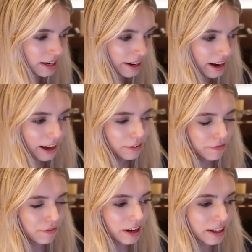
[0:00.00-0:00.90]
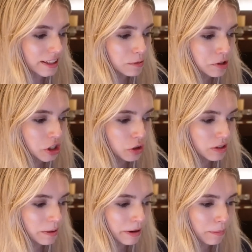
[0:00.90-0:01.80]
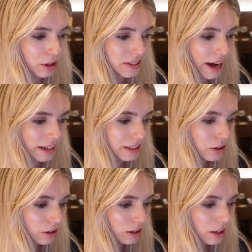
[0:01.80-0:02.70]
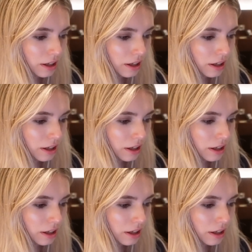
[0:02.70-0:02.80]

And I kind of felt like this position was a bit more tactical